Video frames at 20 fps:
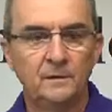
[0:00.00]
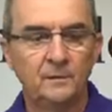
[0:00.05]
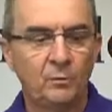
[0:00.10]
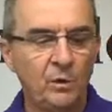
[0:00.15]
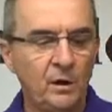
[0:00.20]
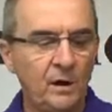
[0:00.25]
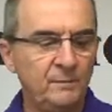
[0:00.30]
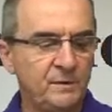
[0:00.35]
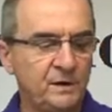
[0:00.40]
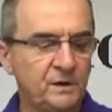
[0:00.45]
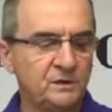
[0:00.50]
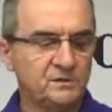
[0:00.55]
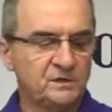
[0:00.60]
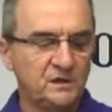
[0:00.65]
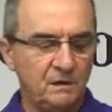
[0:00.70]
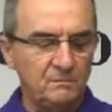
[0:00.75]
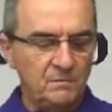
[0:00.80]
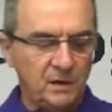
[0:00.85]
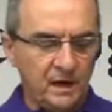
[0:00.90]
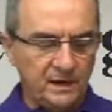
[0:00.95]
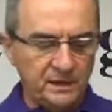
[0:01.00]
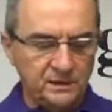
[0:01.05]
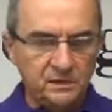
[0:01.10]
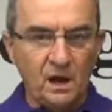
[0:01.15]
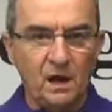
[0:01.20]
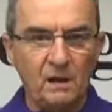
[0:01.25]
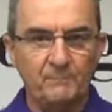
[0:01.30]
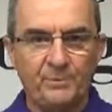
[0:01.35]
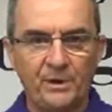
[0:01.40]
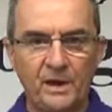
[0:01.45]
Why? Because somebody's
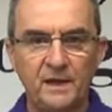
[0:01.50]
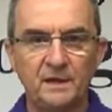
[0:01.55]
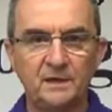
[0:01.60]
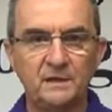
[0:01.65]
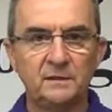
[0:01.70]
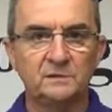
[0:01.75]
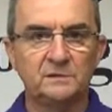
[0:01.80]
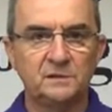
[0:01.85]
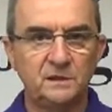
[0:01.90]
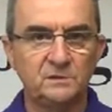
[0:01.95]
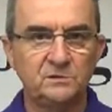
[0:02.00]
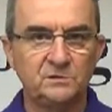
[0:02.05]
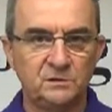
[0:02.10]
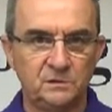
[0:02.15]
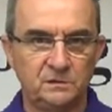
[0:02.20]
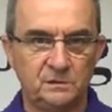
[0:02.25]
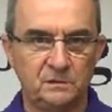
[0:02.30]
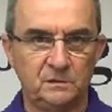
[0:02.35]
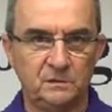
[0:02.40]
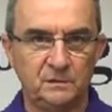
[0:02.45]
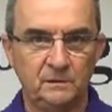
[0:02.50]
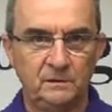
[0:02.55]
not paying attention.